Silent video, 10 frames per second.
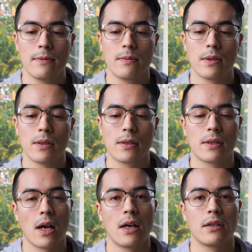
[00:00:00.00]

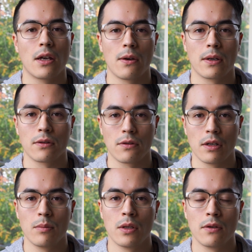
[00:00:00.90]
was undergoing
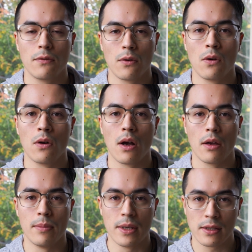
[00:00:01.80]
treatment for
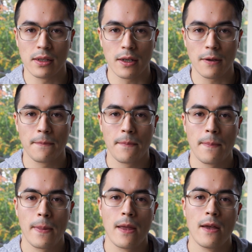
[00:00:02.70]
obesity.
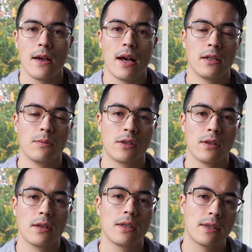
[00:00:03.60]
And it was
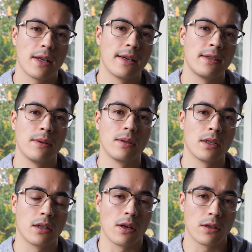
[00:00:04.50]
noticed as he was
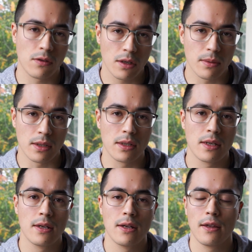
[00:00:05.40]
undergoing treatment
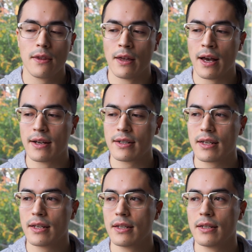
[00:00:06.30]
that
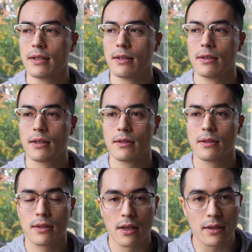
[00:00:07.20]
he
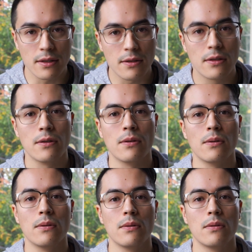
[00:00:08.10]
started
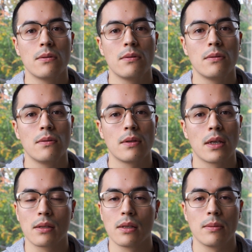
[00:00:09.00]
to
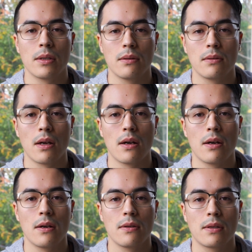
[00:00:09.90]

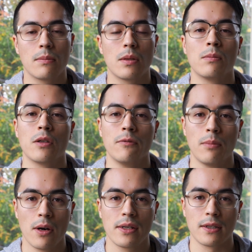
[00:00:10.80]
exhibit symptoms of
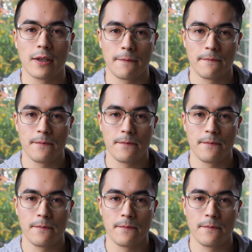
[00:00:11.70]
poisoning.